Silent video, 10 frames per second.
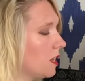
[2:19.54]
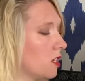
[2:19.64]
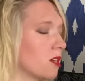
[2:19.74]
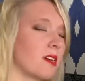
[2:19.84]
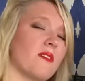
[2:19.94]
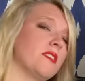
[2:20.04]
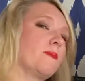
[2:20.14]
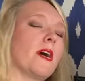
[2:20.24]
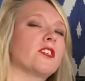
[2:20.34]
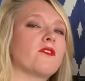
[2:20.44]
You could have a
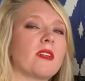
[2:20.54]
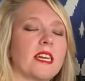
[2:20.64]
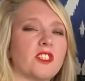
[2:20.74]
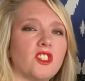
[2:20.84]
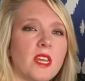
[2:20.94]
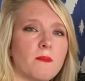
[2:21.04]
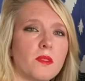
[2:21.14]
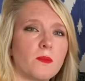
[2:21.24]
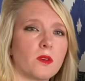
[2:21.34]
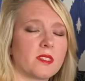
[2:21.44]
special relationship.
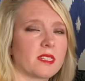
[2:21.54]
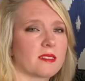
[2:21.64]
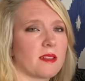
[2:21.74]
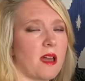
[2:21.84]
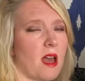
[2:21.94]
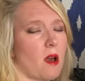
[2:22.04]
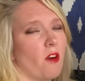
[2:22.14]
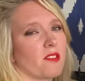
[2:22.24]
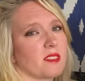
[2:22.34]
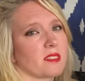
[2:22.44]
The most
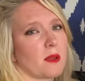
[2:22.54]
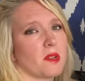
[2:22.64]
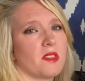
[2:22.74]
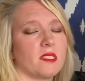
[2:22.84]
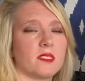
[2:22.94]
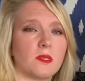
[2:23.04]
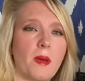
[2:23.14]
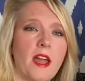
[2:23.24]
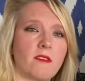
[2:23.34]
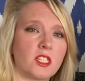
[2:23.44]
obvious example of this is
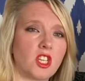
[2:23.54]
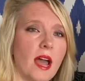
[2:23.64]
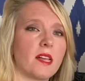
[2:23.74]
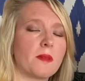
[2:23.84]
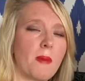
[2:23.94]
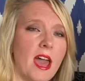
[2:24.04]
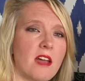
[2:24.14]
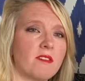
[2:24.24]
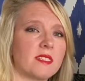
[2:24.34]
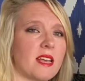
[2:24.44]
parent and child.
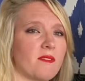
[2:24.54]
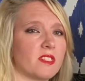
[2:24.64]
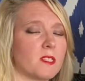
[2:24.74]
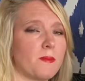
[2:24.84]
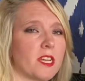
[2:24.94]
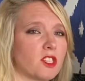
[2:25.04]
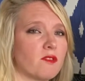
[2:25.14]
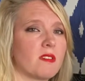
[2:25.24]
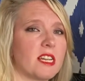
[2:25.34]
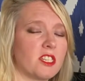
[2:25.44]
Parents have a special
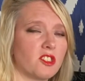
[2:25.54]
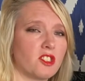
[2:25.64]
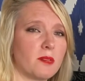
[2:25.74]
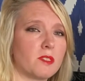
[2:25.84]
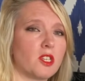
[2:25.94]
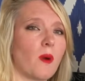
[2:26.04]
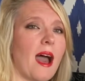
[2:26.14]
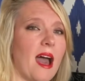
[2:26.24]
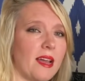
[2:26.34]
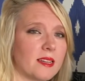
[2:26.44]
relationship to
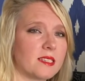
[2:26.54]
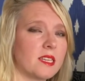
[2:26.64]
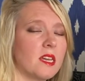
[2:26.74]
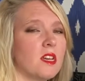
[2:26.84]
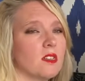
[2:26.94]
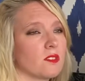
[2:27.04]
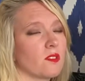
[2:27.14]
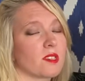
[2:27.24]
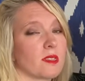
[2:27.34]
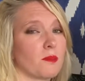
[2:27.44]
act. So
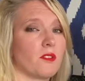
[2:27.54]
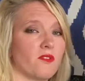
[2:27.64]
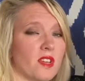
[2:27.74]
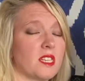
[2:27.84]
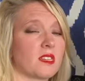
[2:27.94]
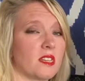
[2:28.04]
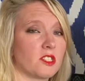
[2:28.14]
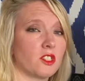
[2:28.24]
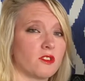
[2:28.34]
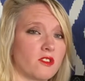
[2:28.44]
for example, feeding their
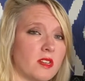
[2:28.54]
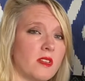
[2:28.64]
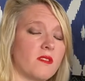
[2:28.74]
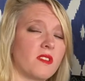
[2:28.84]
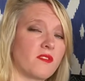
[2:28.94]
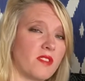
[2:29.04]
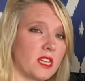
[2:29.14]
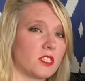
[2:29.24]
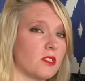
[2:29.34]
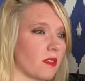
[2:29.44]
children. If they fail
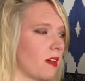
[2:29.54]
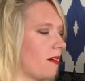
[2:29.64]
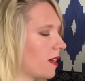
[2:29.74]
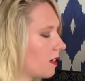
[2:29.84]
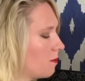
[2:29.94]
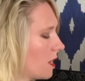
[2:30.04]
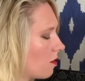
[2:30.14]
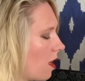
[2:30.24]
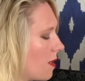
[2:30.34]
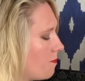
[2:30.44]
to do that, that can be a
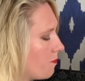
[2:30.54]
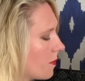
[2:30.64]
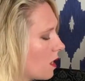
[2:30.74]
crime.